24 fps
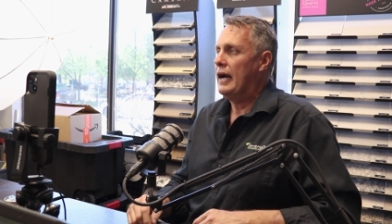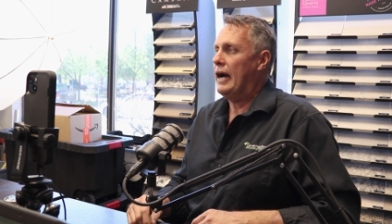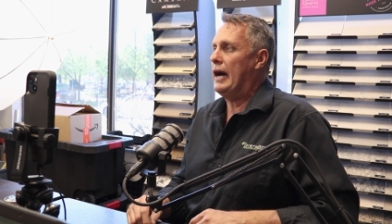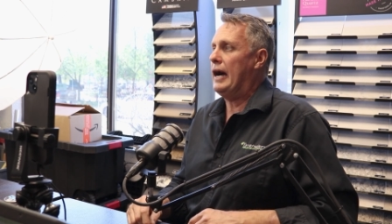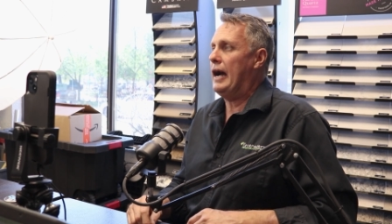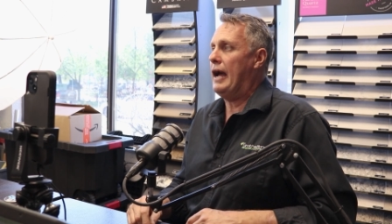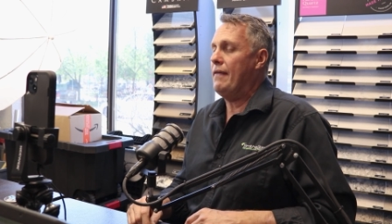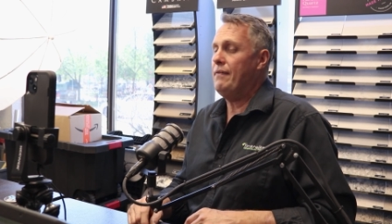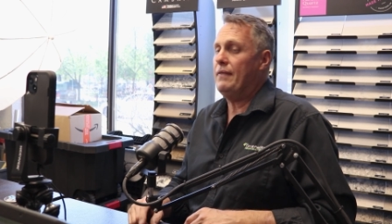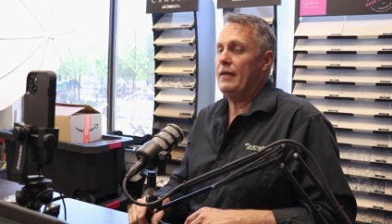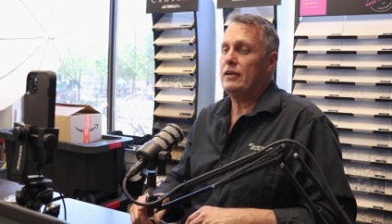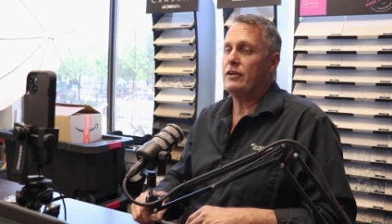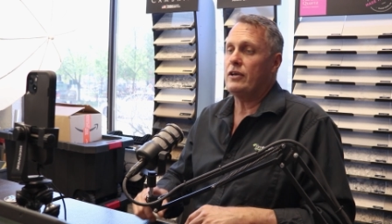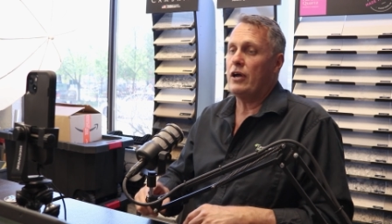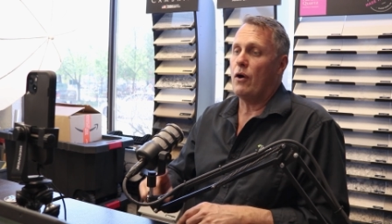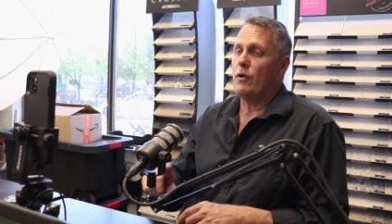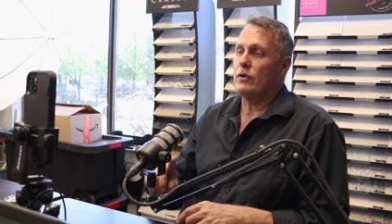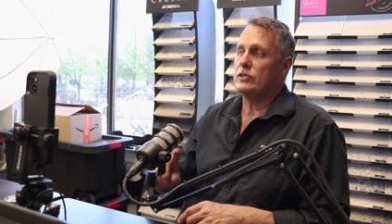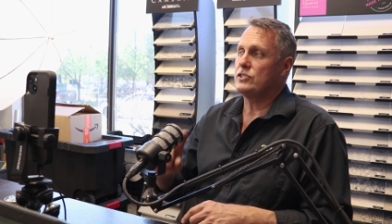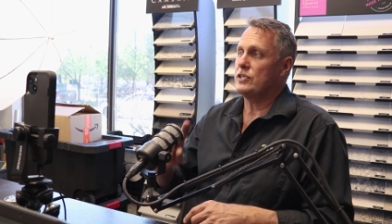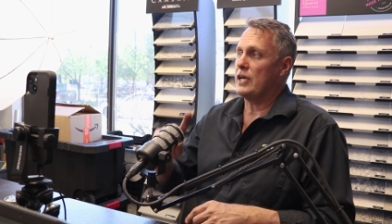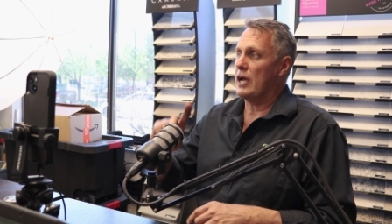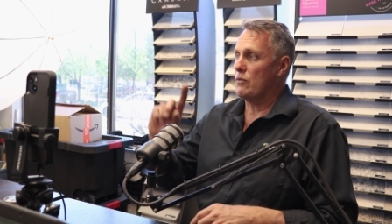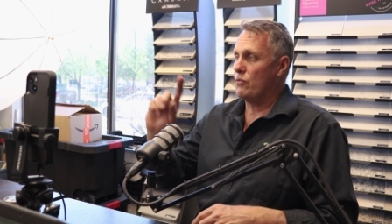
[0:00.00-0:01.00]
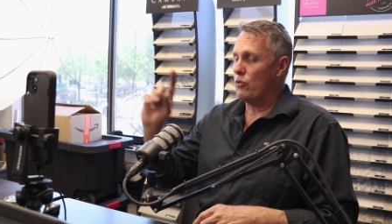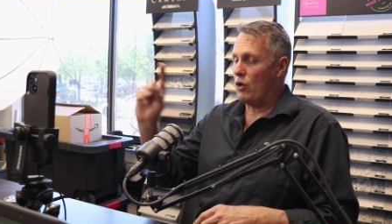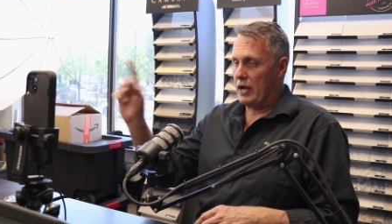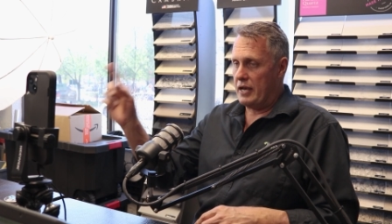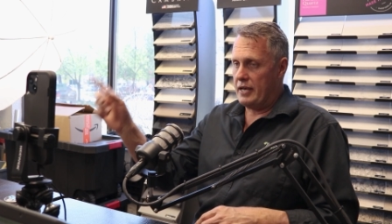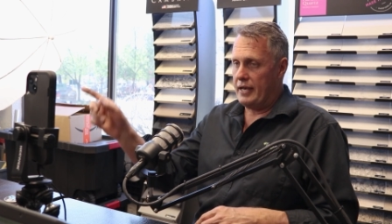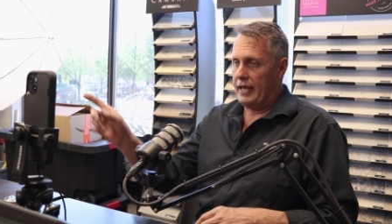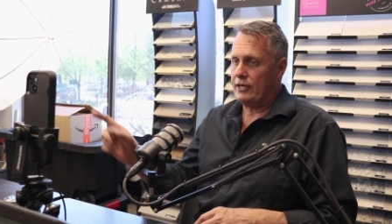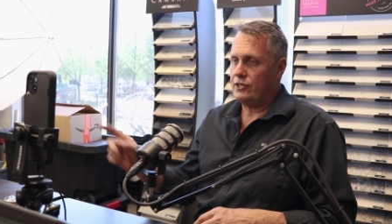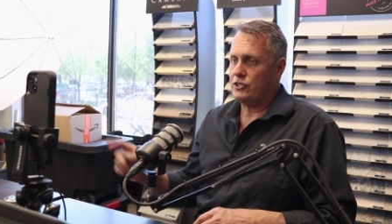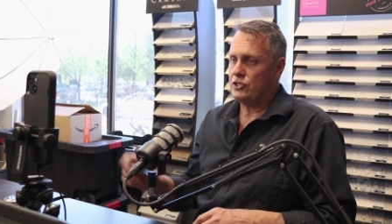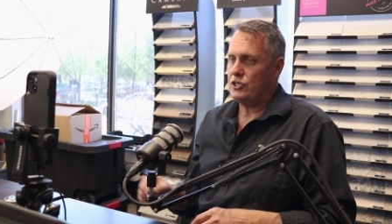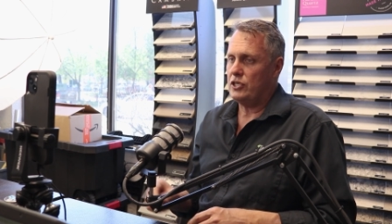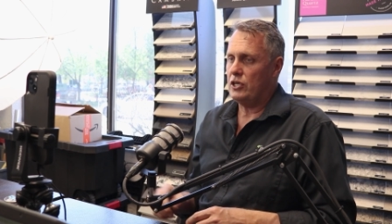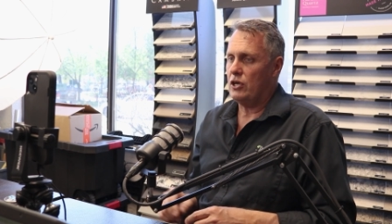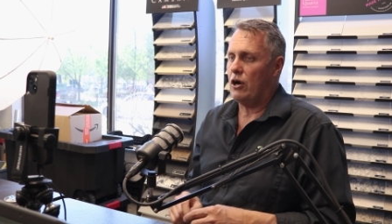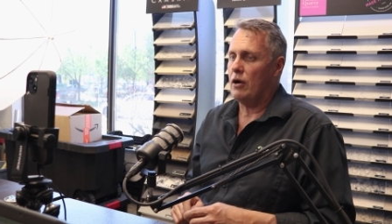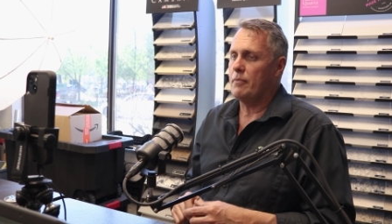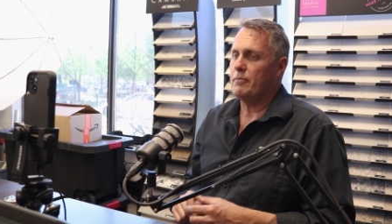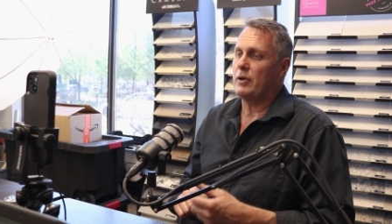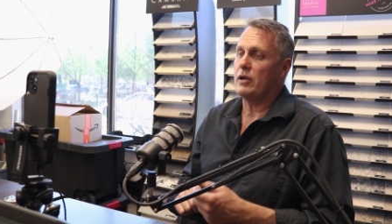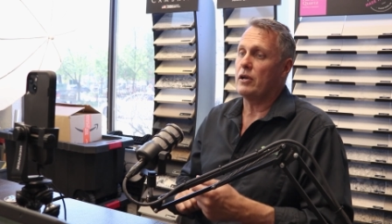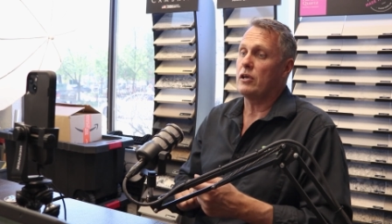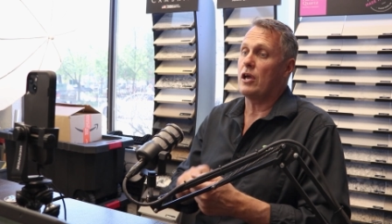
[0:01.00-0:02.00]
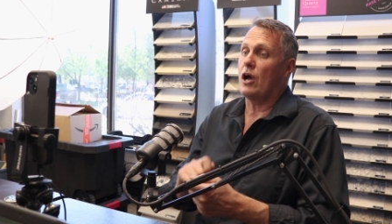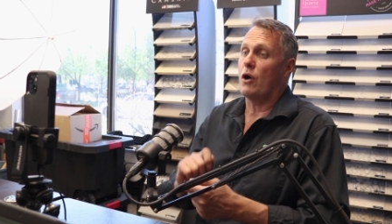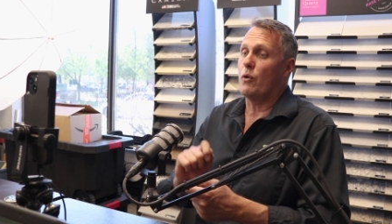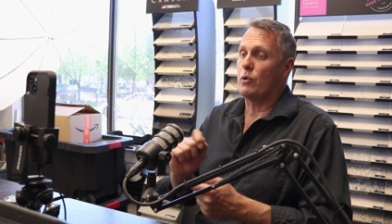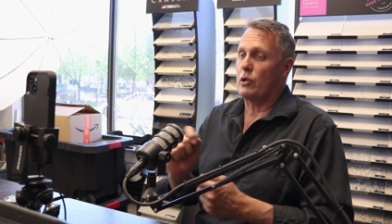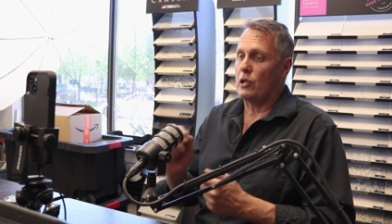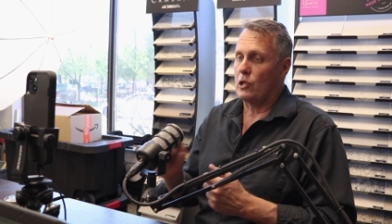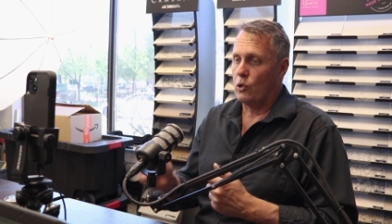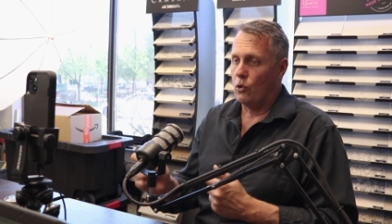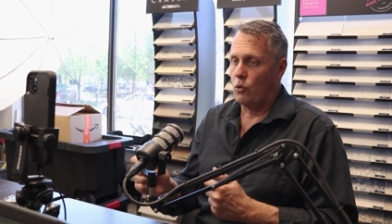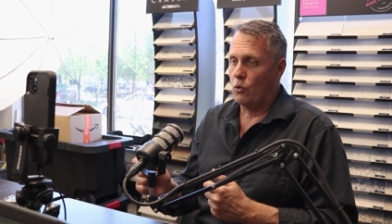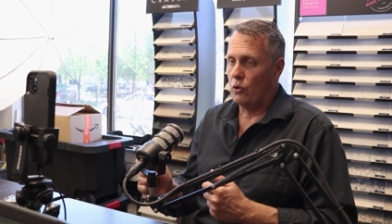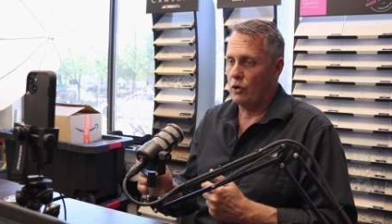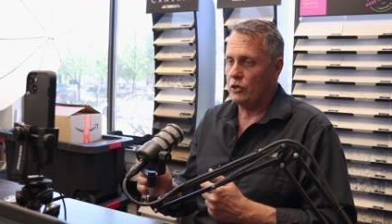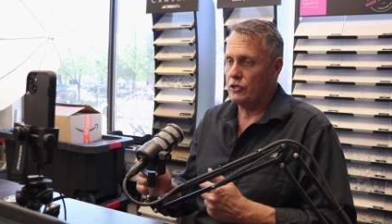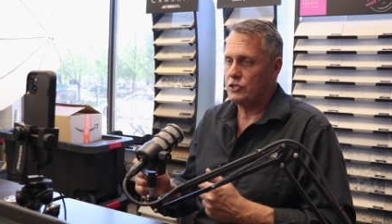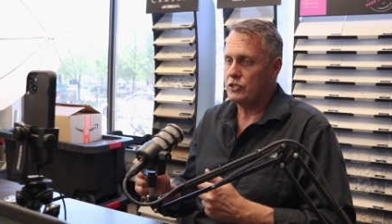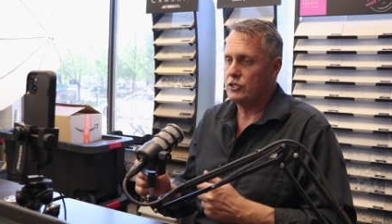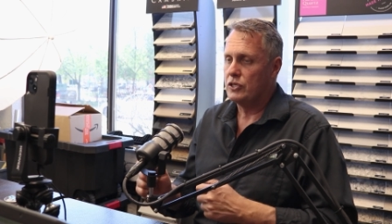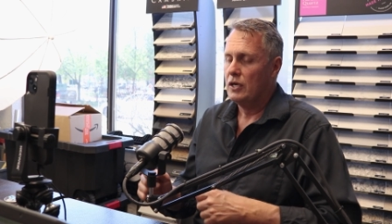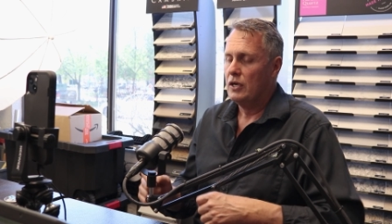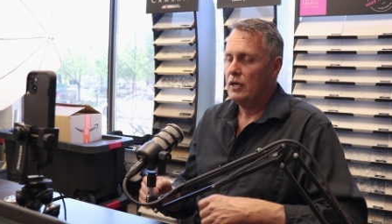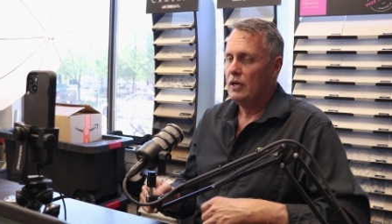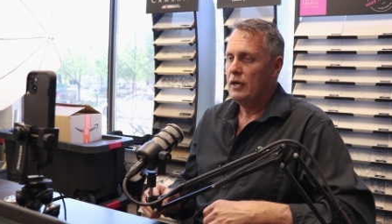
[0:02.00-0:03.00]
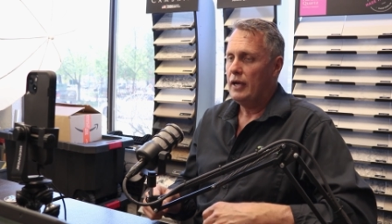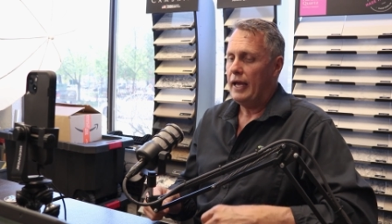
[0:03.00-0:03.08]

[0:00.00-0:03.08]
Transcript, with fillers: uh, and then go and say, right, next year I'm going to go and launch.